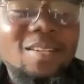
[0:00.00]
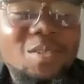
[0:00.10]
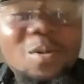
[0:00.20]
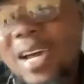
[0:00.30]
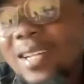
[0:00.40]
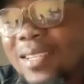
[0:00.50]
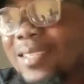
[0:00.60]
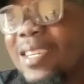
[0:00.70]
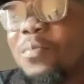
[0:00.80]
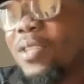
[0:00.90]
that you can't
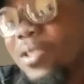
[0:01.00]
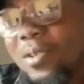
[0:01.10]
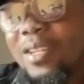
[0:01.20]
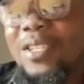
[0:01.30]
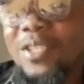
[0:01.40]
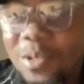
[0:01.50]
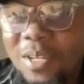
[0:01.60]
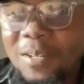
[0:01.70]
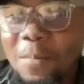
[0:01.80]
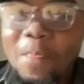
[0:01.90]
escape religion in
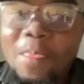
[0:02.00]
Nigeria.